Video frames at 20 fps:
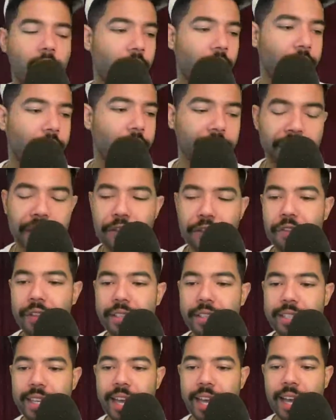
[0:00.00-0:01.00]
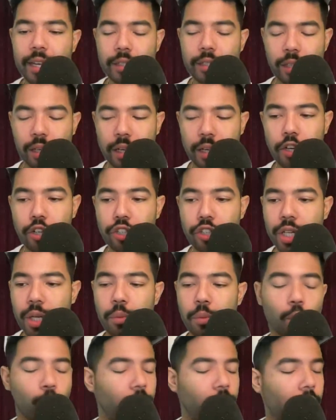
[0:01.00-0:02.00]
the defense he has, the
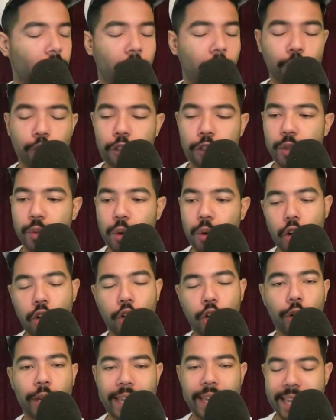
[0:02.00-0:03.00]
leadership. We love Christian Walker.